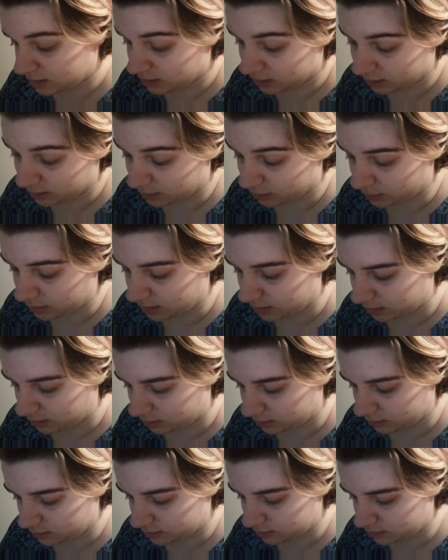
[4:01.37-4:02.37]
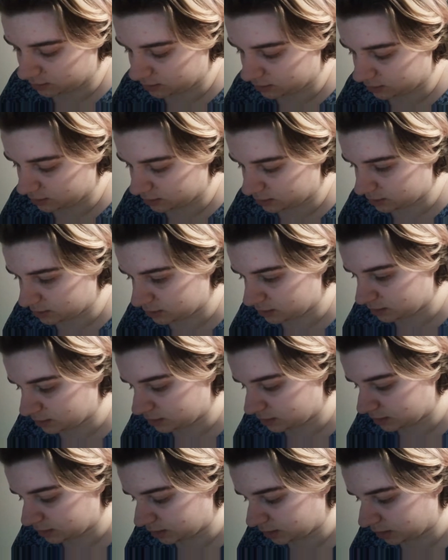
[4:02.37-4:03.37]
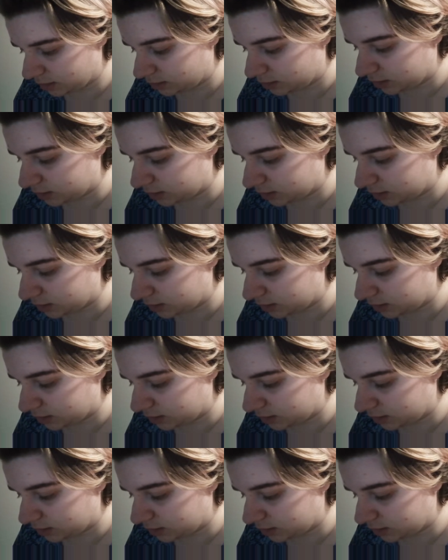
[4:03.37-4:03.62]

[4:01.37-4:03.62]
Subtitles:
go there. Here it